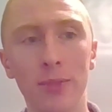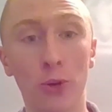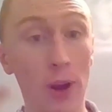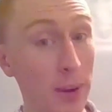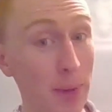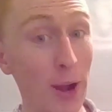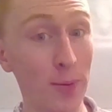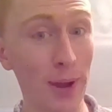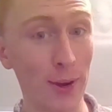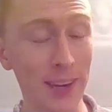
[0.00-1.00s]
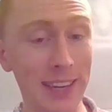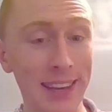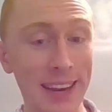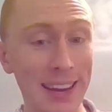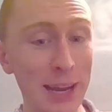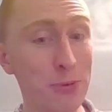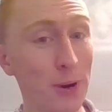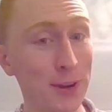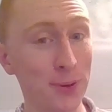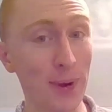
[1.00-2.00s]
Greg Bear apparently did, and he
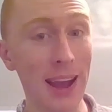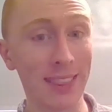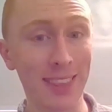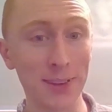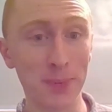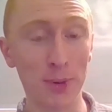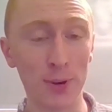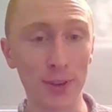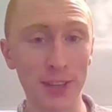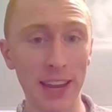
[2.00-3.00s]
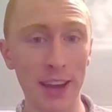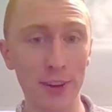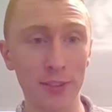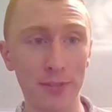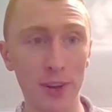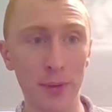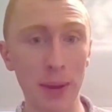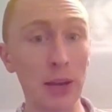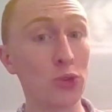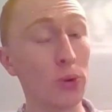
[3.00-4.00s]
wanted to write this book to kind of
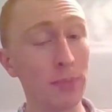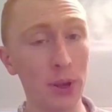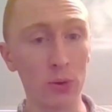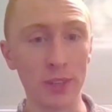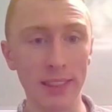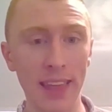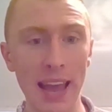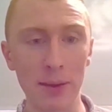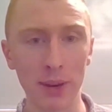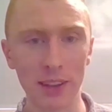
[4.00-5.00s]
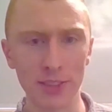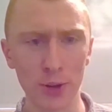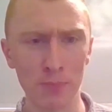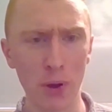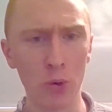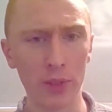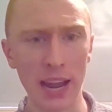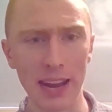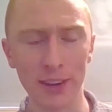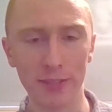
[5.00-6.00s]
pay tribute to that, because they both
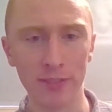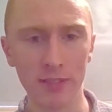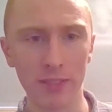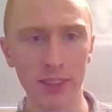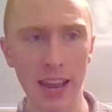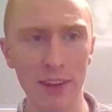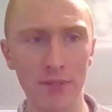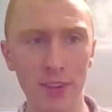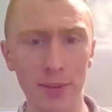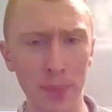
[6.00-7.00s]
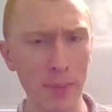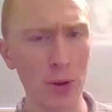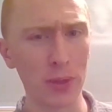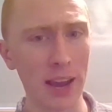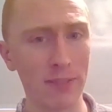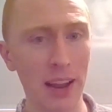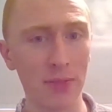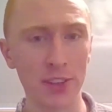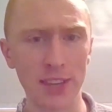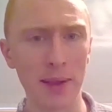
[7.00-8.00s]
kind of have
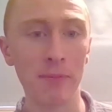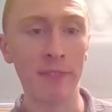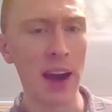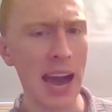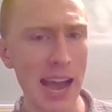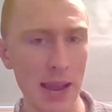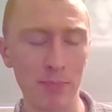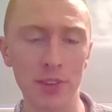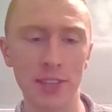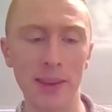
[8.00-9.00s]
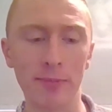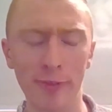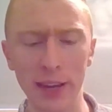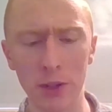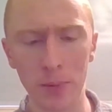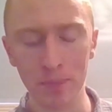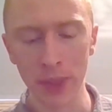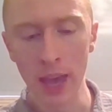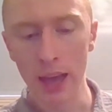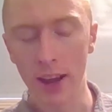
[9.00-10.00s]
the same vibe, the same feel.
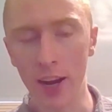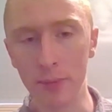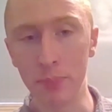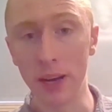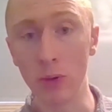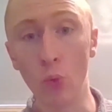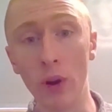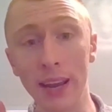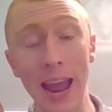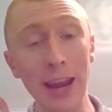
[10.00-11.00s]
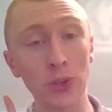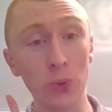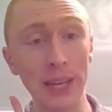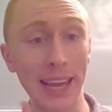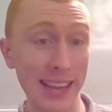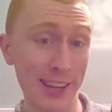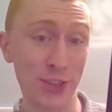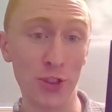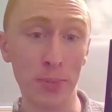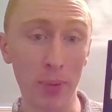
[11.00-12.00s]
But what actually
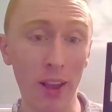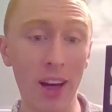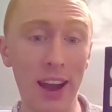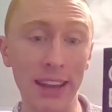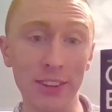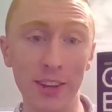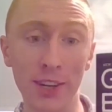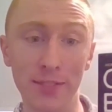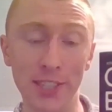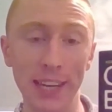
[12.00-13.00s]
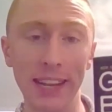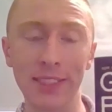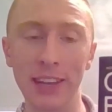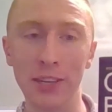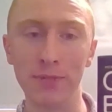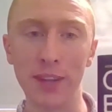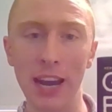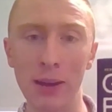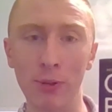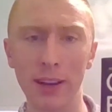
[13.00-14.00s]
is the plot of City at the End of
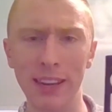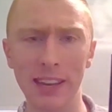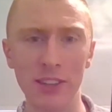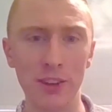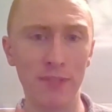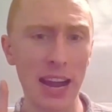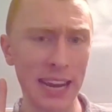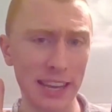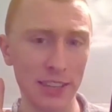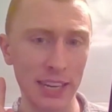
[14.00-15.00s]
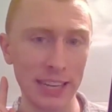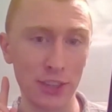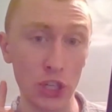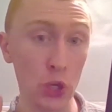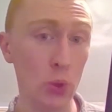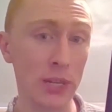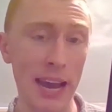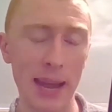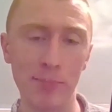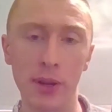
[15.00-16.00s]
Time? Well, it is divided in two
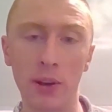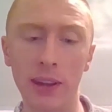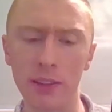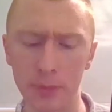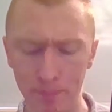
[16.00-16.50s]
time periods.